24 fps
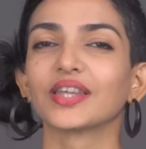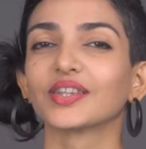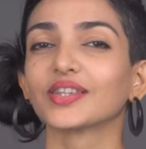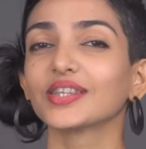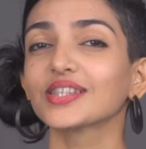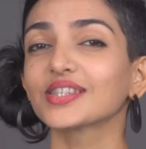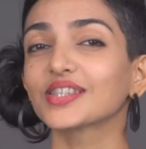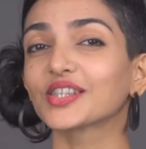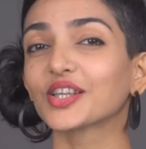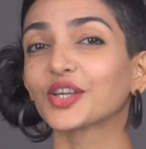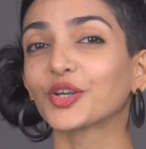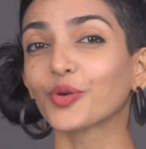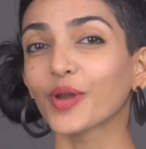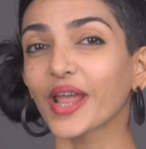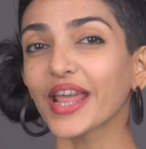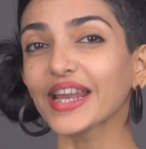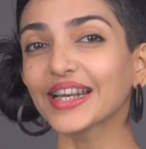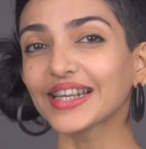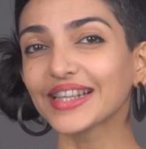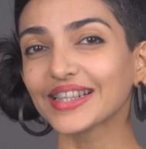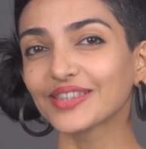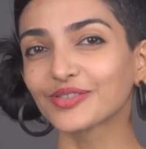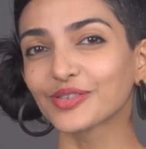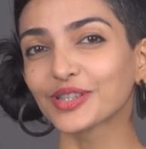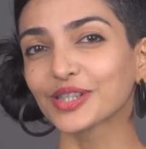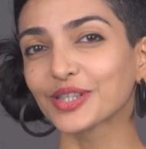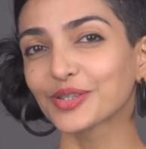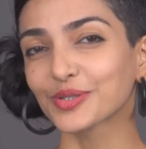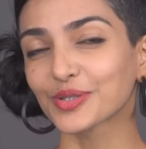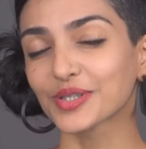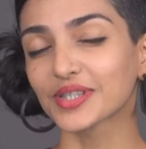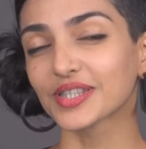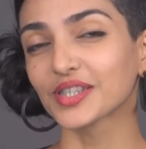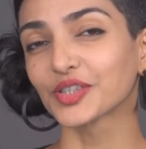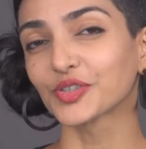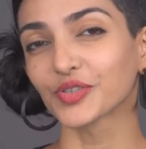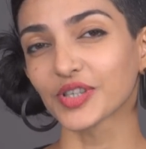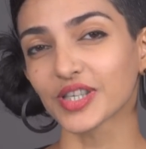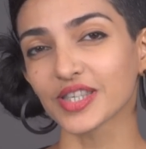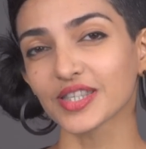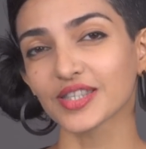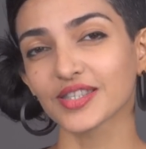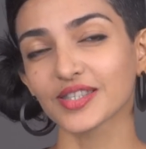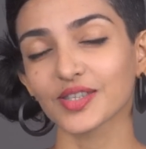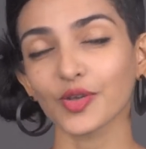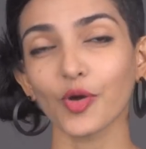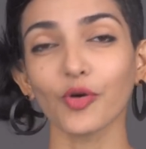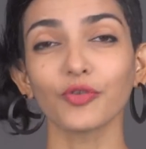This greatly reduces the
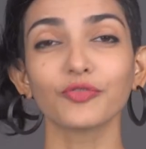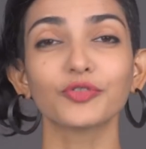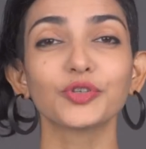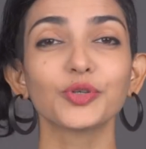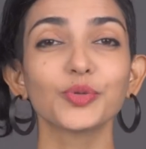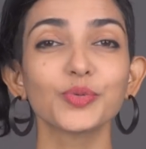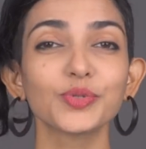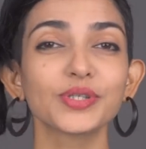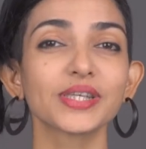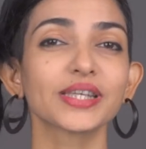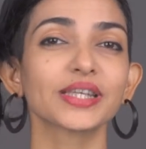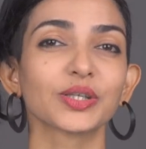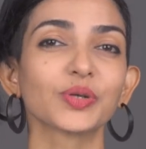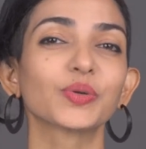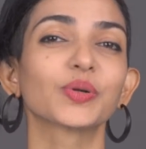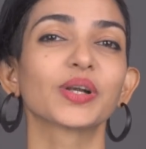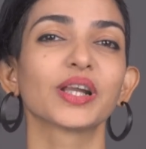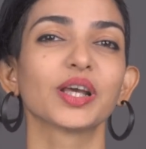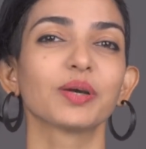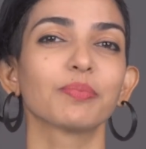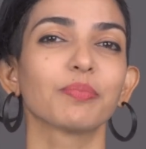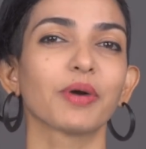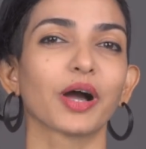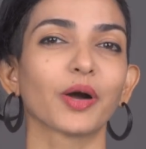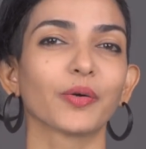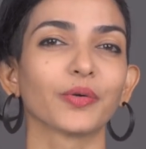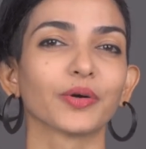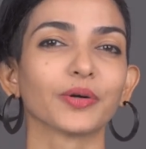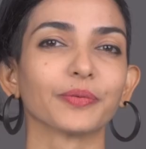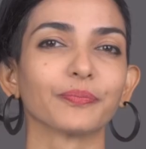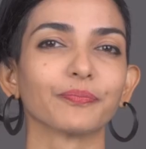risks of using nuclear power.